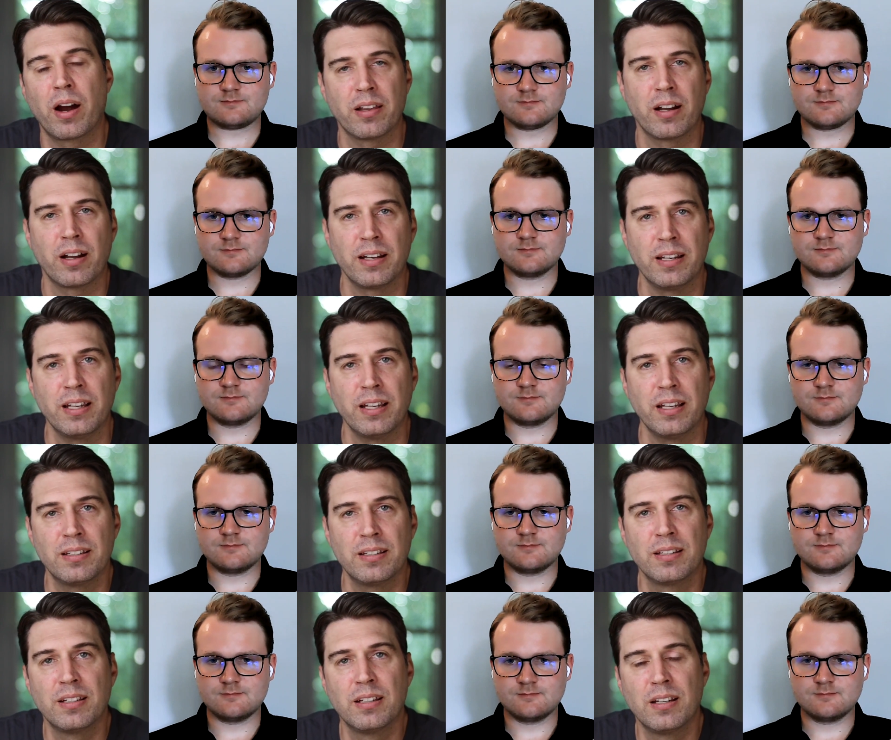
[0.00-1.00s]
Speaker 1: that i need
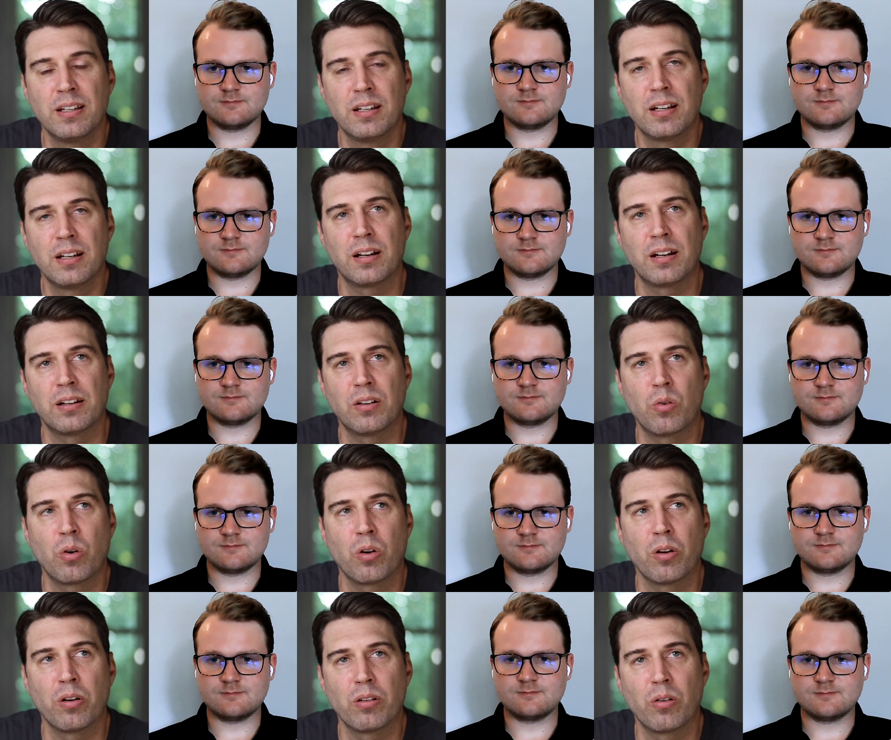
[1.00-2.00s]
uh,
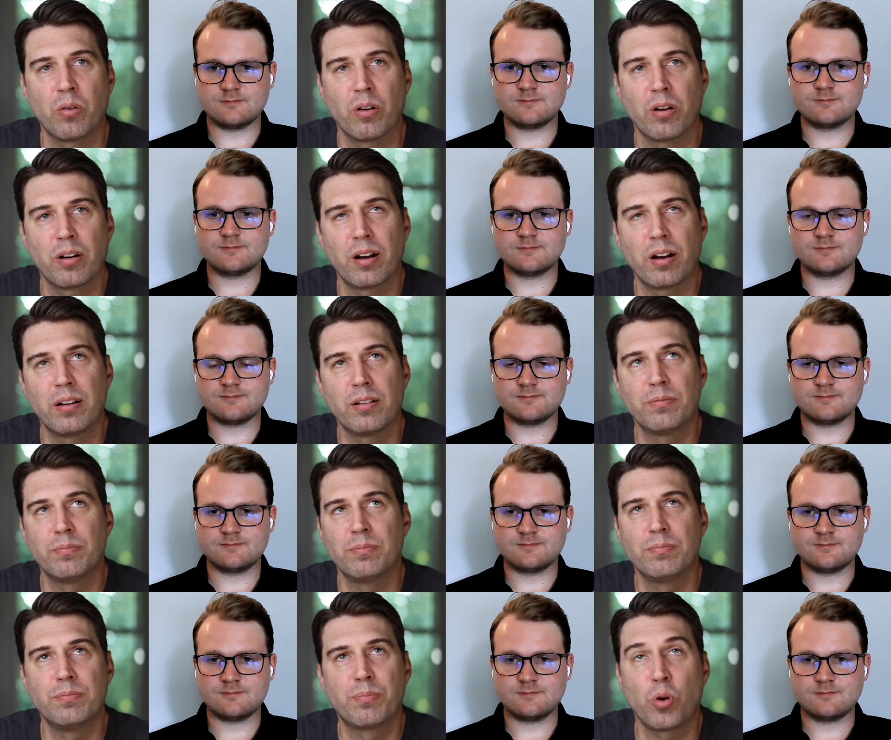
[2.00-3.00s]
or or
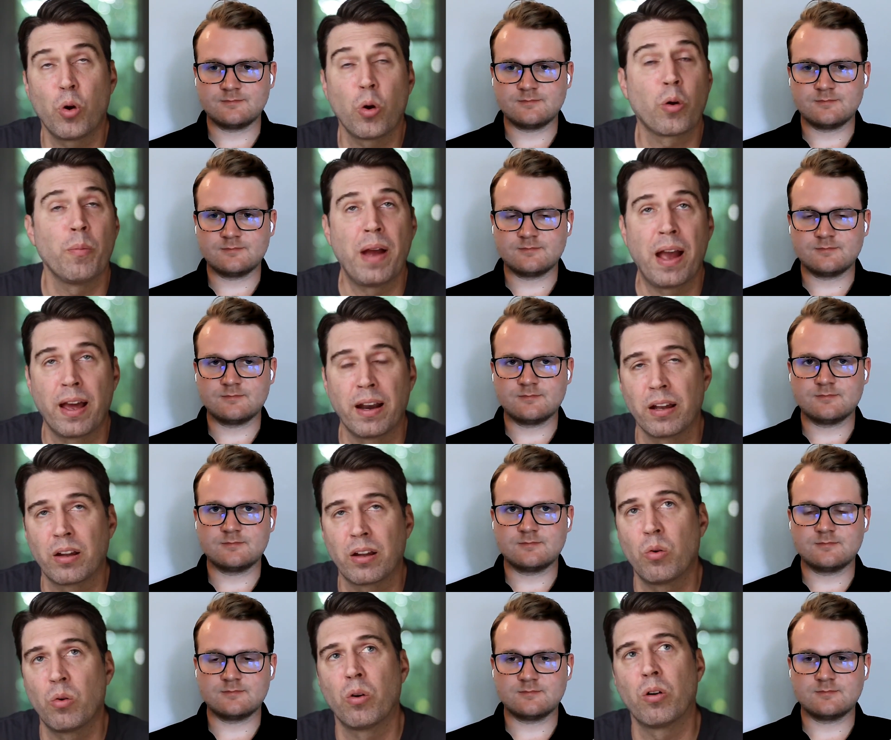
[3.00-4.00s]
programmatic
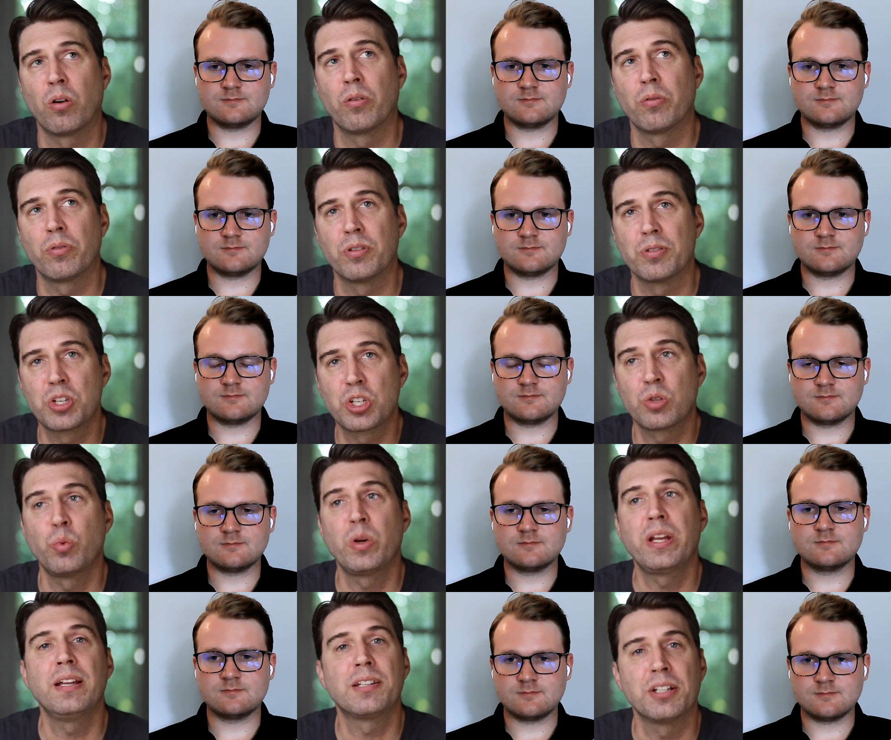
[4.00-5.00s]
or the
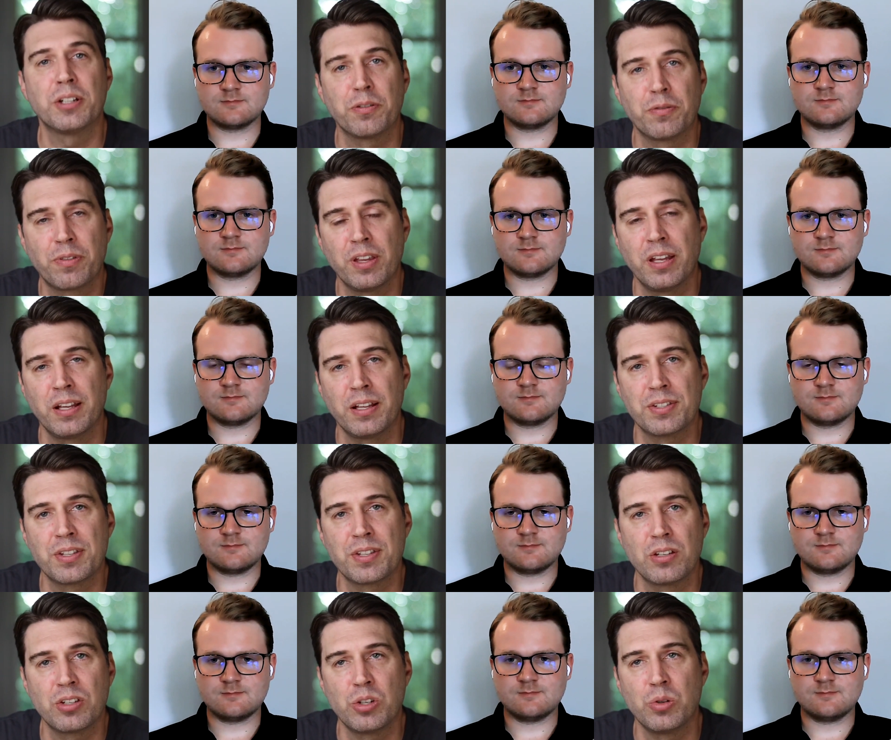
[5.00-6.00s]
suite of things
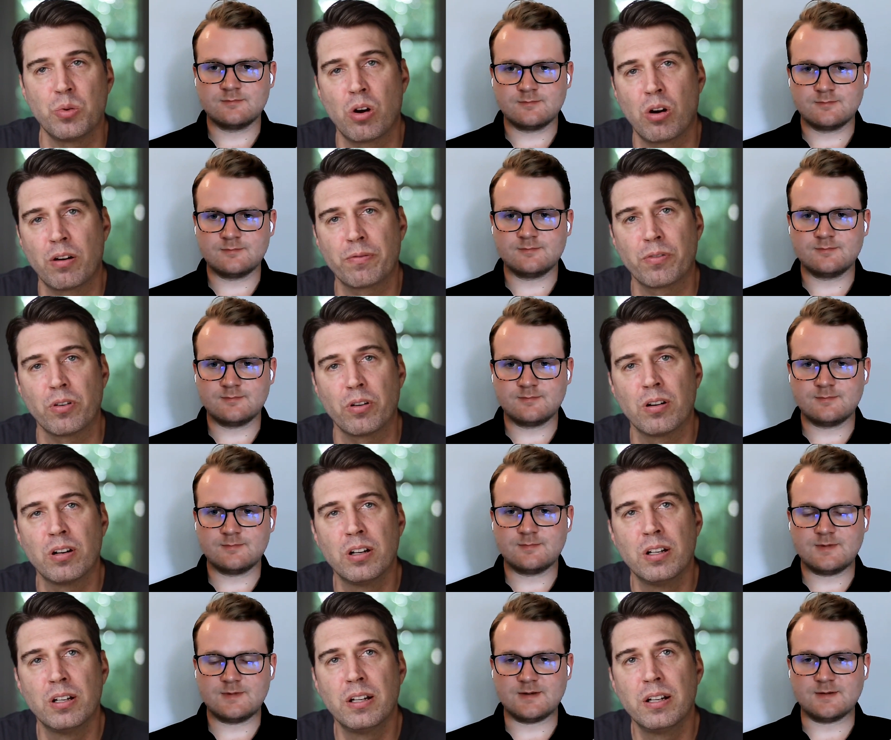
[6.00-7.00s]
that you offer
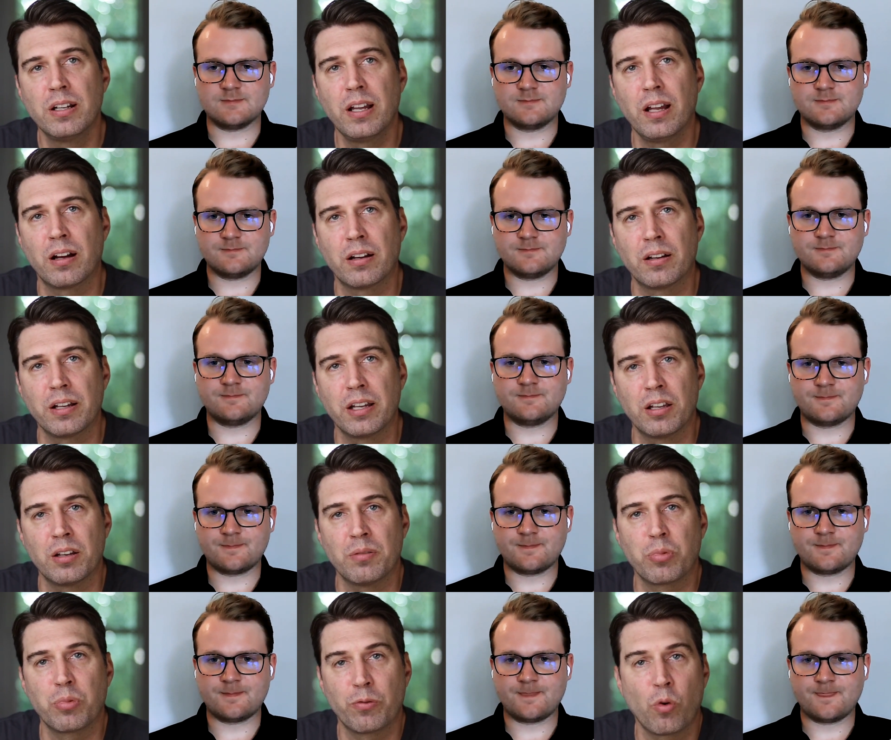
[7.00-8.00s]
yeah. uh,
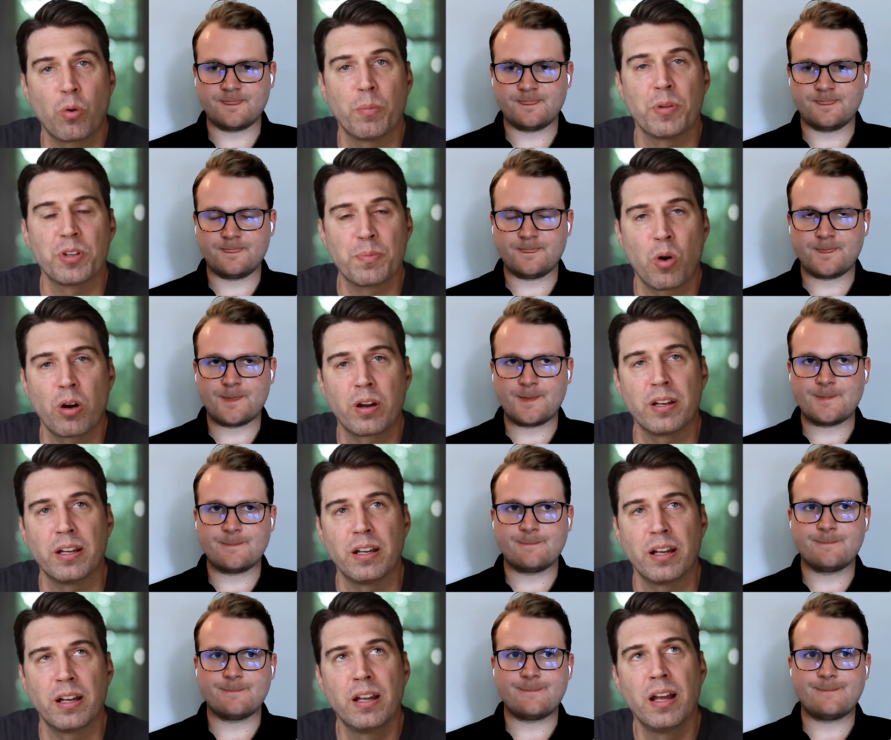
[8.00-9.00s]
in performance
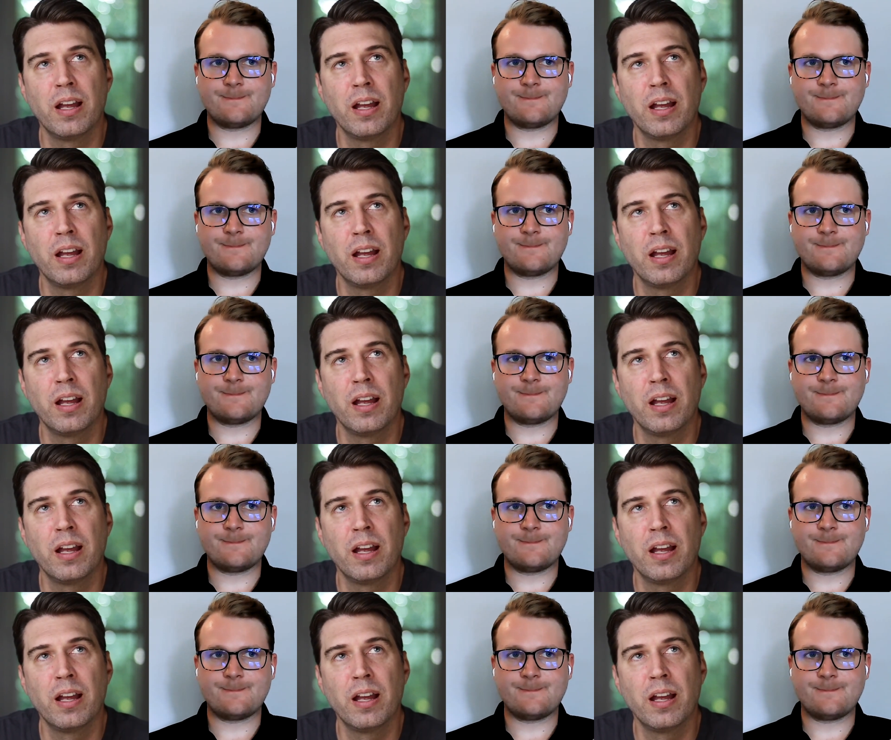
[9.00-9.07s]
marketing.